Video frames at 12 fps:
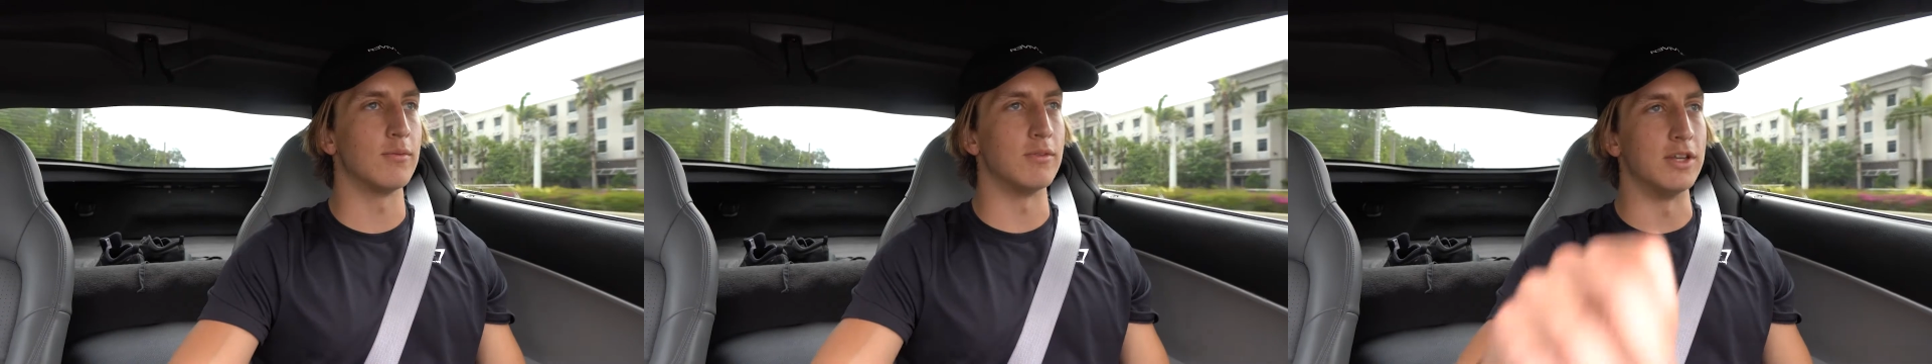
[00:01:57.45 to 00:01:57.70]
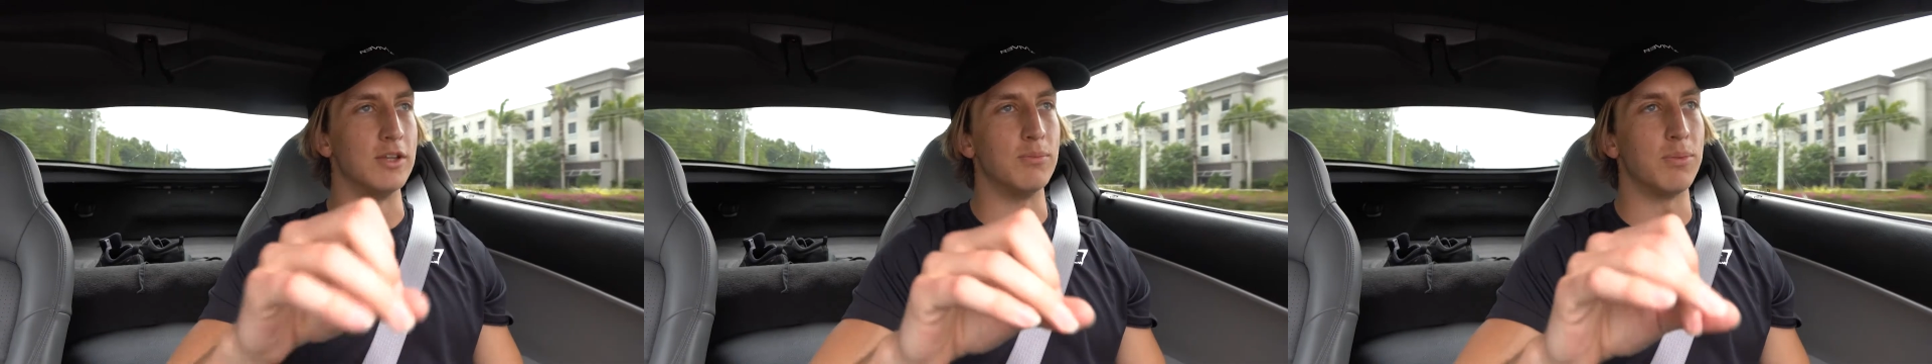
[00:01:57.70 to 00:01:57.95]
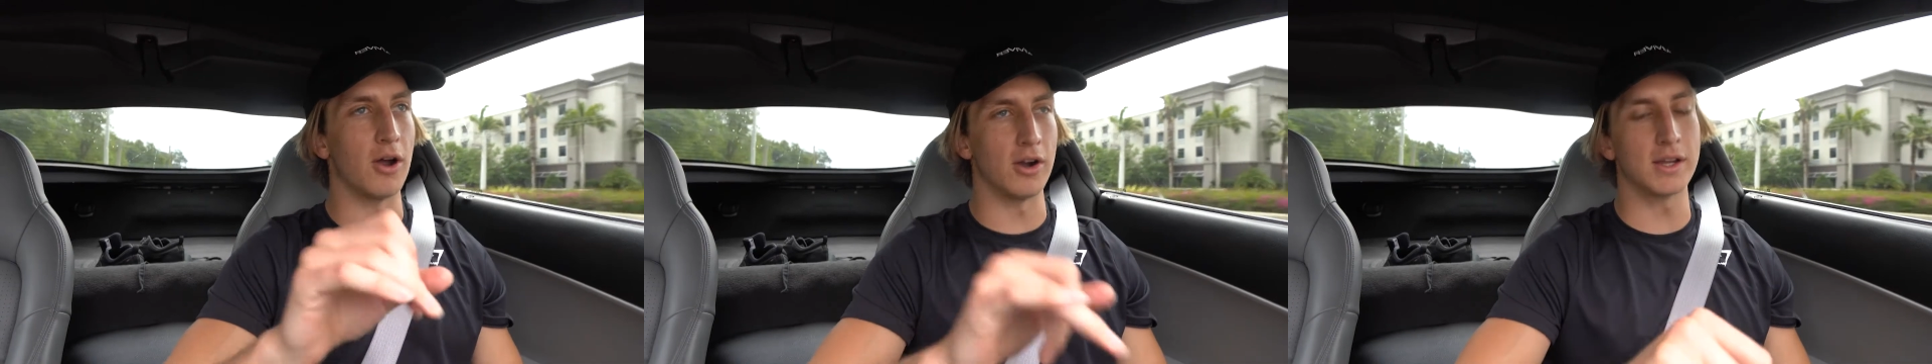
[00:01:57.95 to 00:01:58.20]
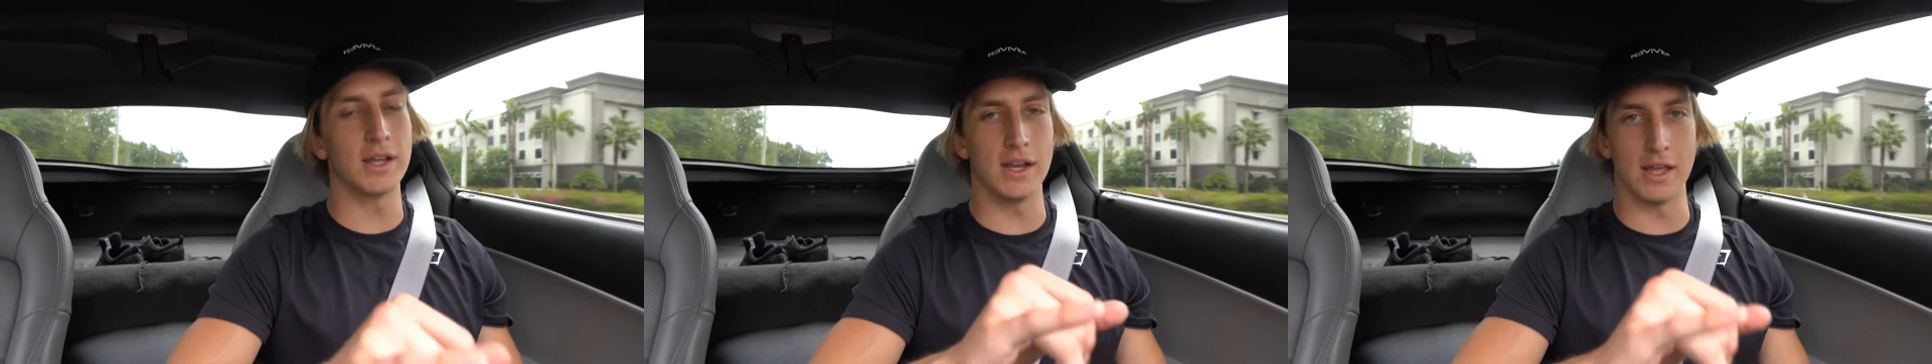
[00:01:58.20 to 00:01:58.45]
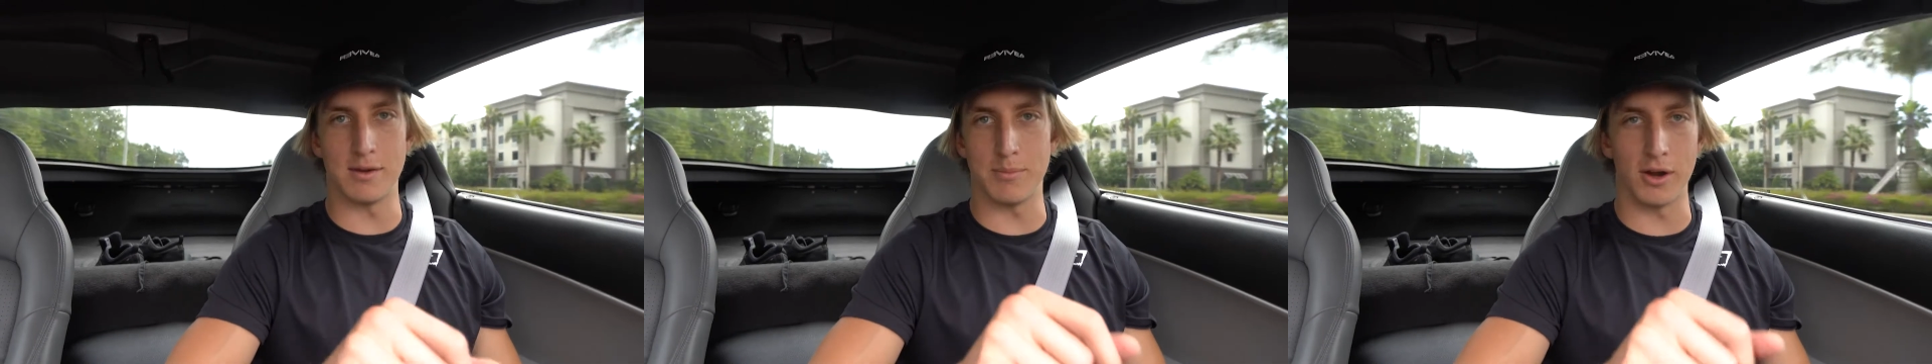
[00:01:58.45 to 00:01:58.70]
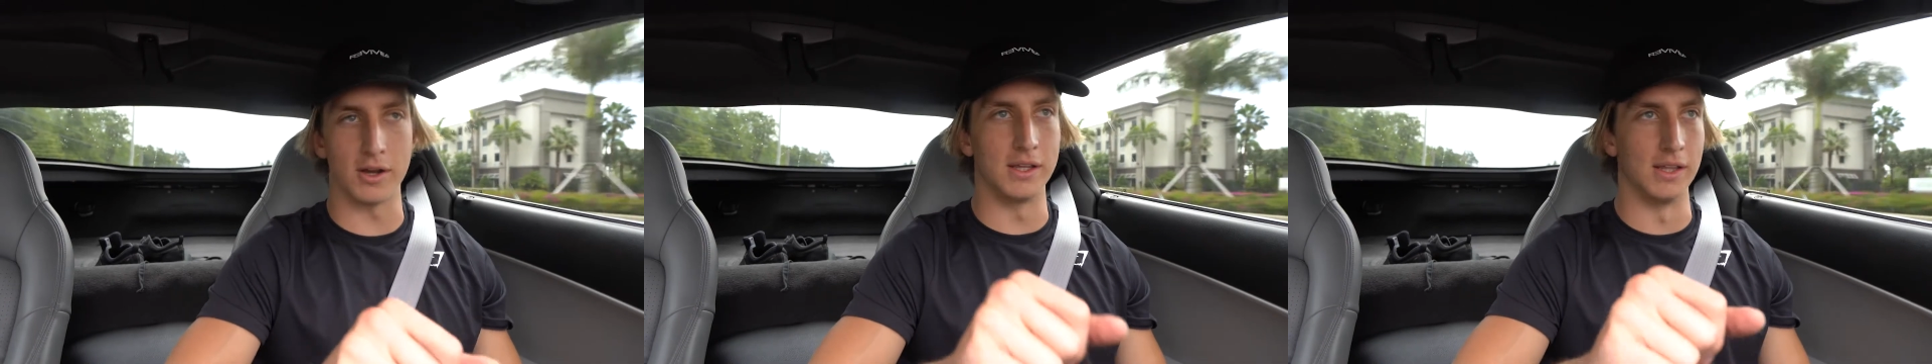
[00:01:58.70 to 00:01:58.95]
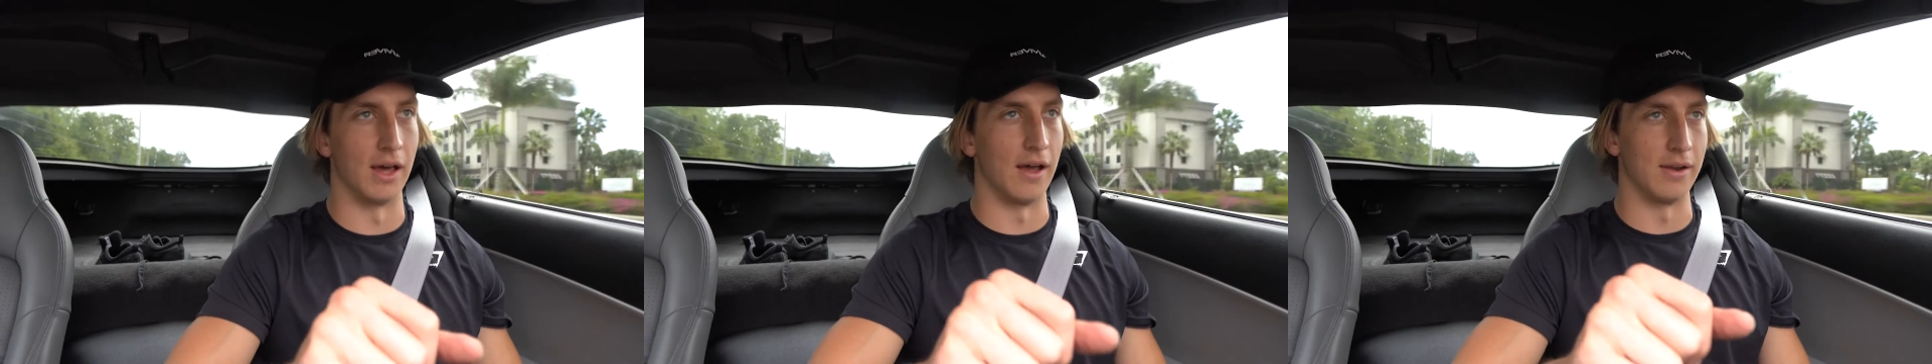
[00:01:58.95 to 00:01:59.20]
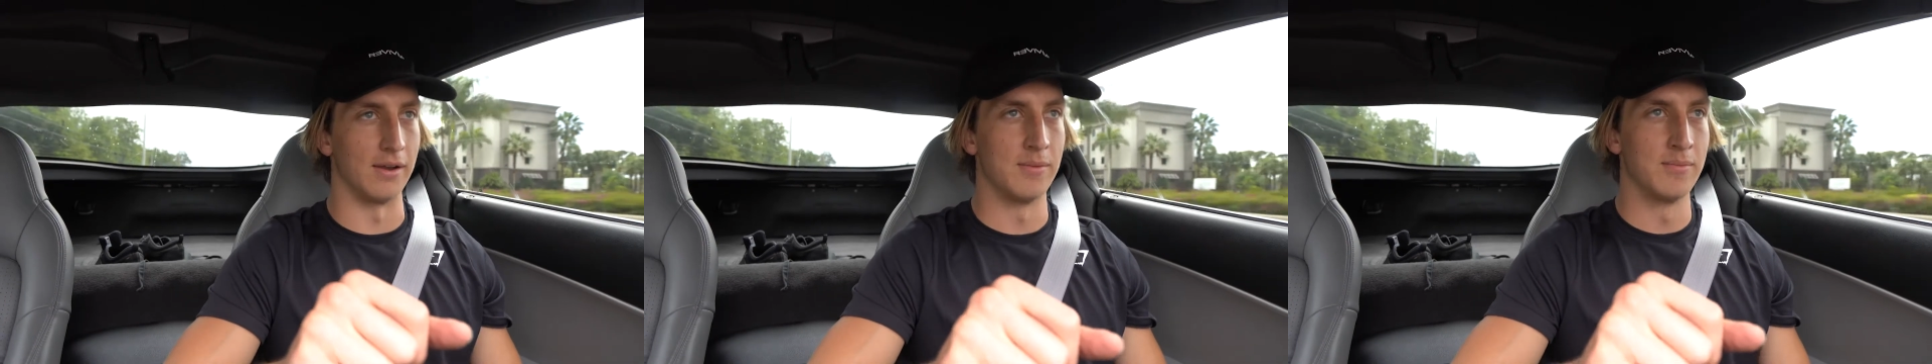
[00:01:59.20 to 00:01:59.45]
when you park it in a parking lot